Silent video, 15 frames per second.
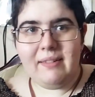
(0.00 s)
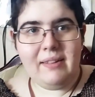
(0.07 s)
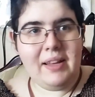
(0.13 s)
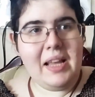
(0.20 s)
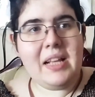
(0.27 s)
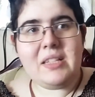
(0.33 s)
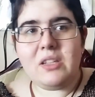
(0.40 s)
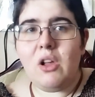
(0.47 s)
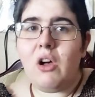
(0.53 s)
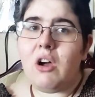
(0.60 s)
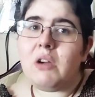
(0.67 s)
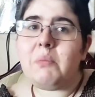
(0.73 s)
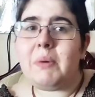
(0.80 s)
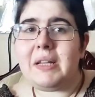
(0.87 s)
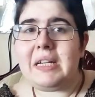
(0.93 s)
It's
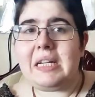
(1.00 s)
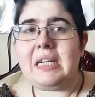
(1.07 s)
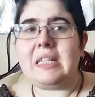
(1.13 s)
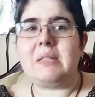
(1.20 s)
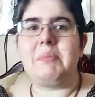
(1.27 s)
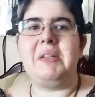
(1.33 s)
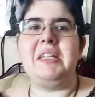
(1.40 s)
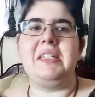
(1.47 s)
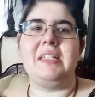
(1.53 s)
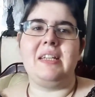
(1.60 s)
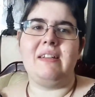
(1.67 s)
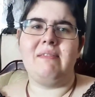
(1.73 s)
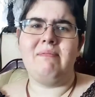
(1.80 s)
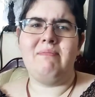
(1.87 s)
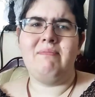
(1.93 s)
long, but it explains
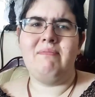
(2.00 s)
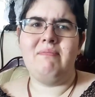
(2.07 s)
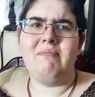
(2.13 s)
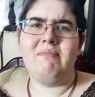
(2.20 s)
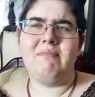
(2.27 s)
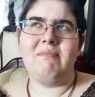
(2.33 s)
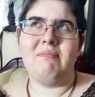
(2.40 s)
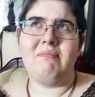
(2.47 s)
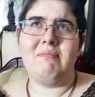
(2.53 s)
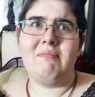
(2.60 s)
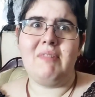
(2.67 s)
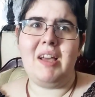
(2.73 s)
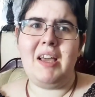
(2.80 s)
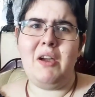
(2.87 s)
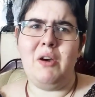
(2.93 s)
it,
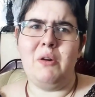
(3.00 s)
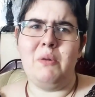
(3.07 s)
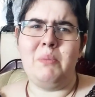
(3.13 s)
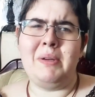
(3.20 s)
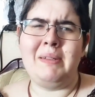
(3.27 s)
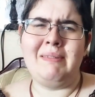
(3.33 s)
I hope.